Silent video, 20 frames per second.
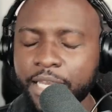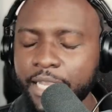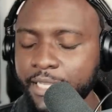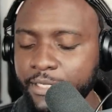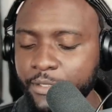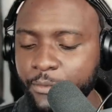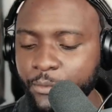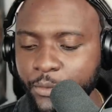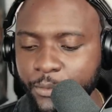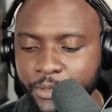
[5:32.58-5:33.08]

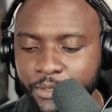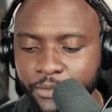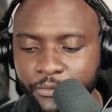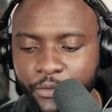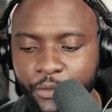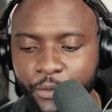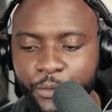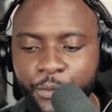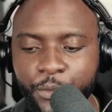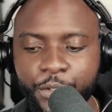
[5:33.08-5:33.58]
Checking a
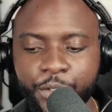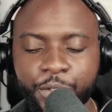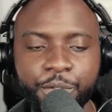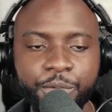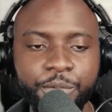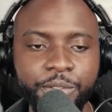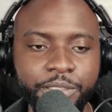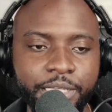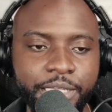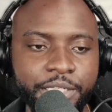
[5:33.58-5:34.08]
woman's phone who
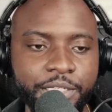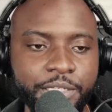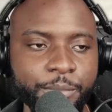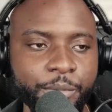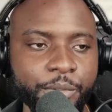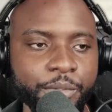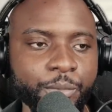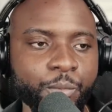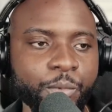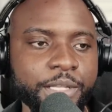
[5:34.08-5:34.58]
you're in a
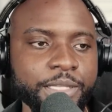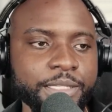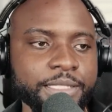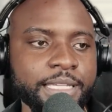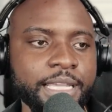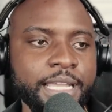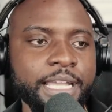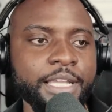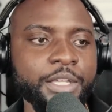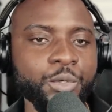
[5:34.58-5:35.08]
relationship with
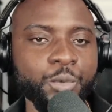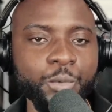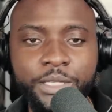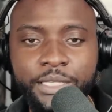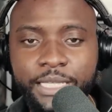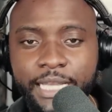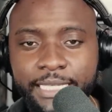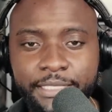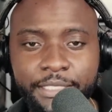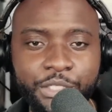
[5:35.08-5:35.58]
once
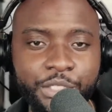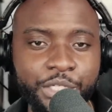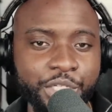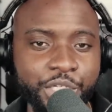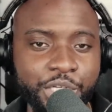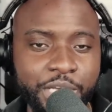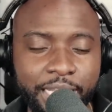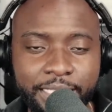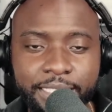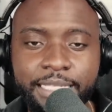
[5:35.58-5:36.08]
you realize that
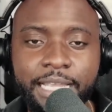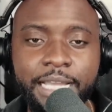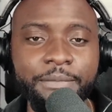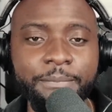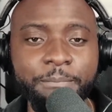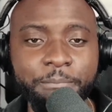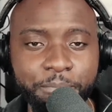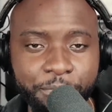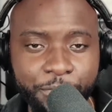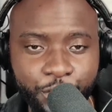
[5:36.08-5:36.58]
she
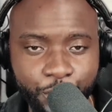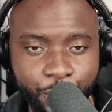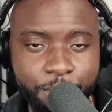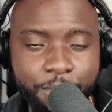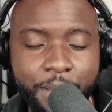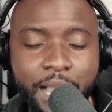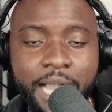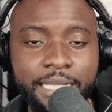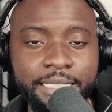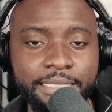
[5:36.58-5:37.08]
checks out
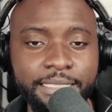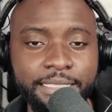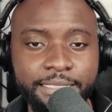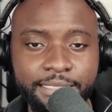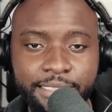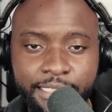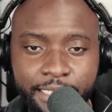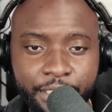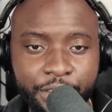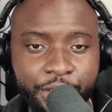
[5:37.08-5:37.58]
your
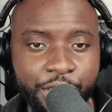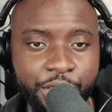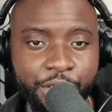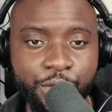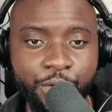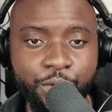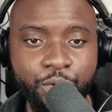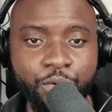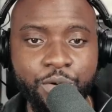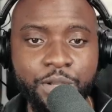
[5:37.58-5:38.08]
boxes,
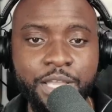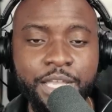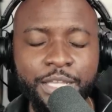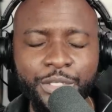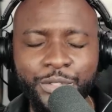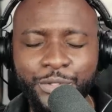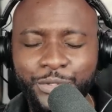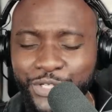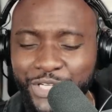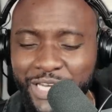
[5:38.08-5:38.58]
she's cool.
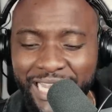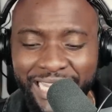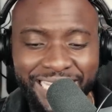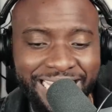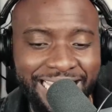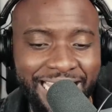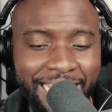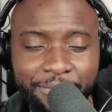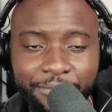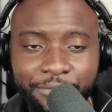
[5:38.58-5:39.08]
You
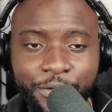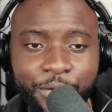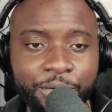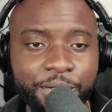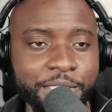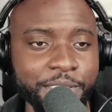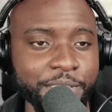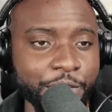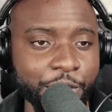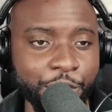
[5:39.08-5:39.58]
checking that
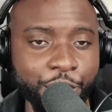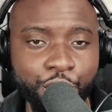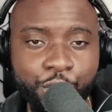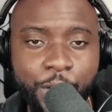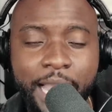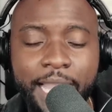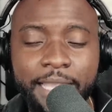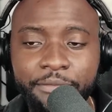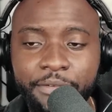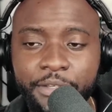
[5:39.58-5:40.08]
phone is going to
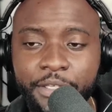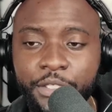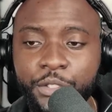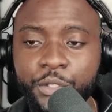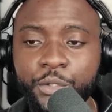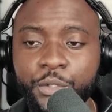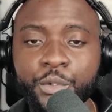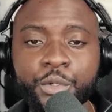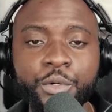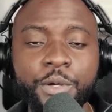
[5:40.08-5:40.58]
drive
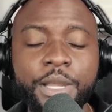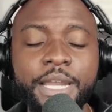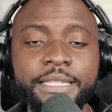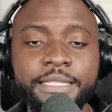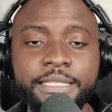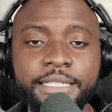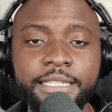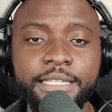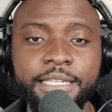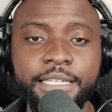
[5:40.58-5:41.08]
you
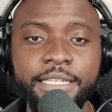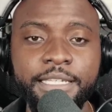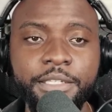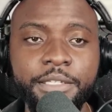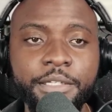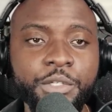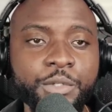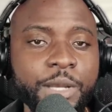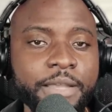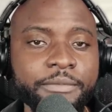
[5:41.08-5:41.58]
crazy.
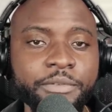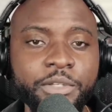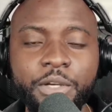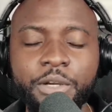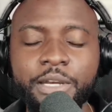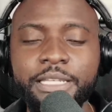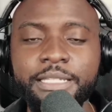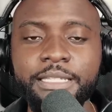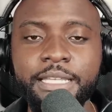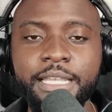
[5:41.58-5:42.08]
It's going to
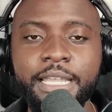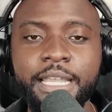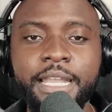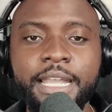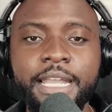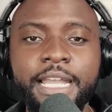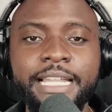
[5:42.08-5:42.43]
drive you crazy.